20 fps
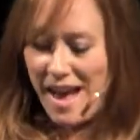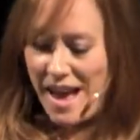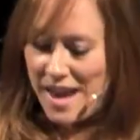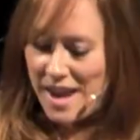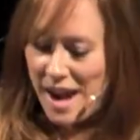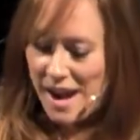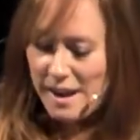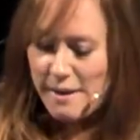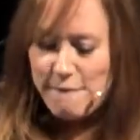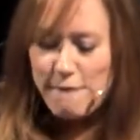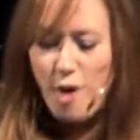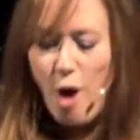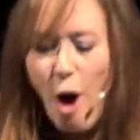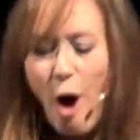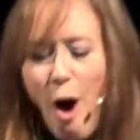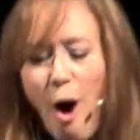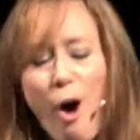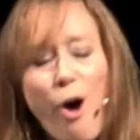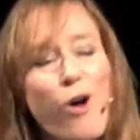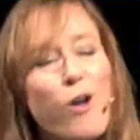and I have
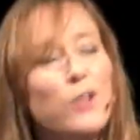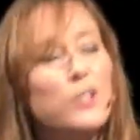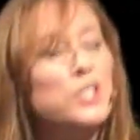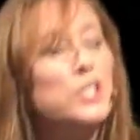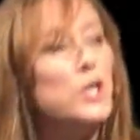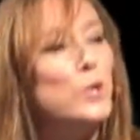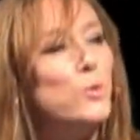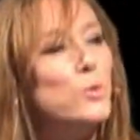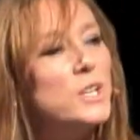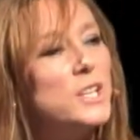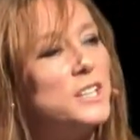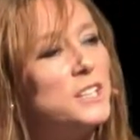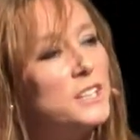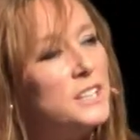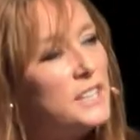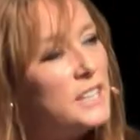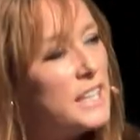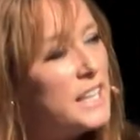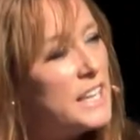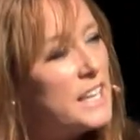called you to
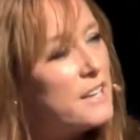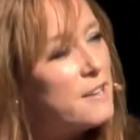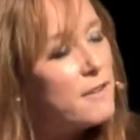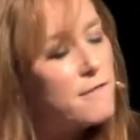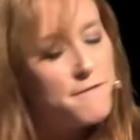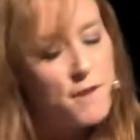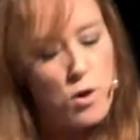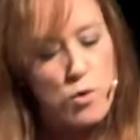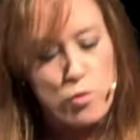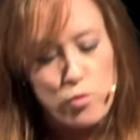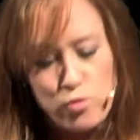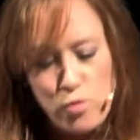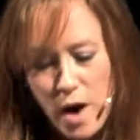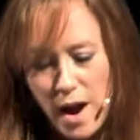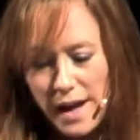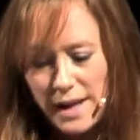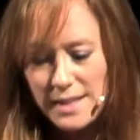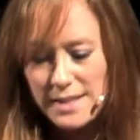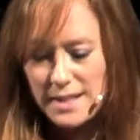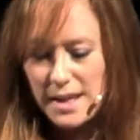live
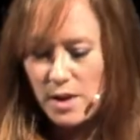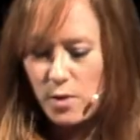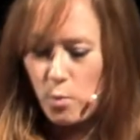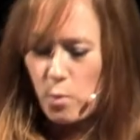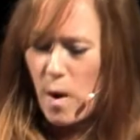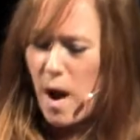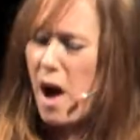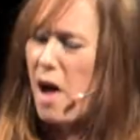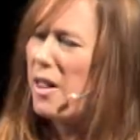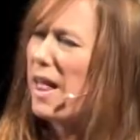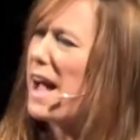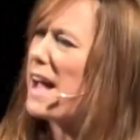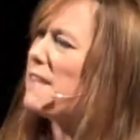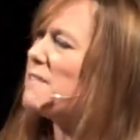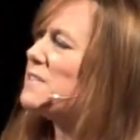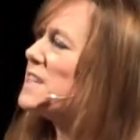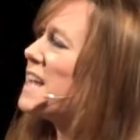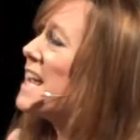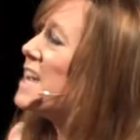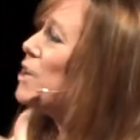right and well. I
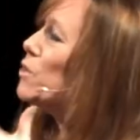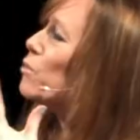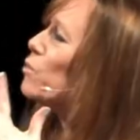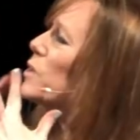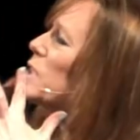have taken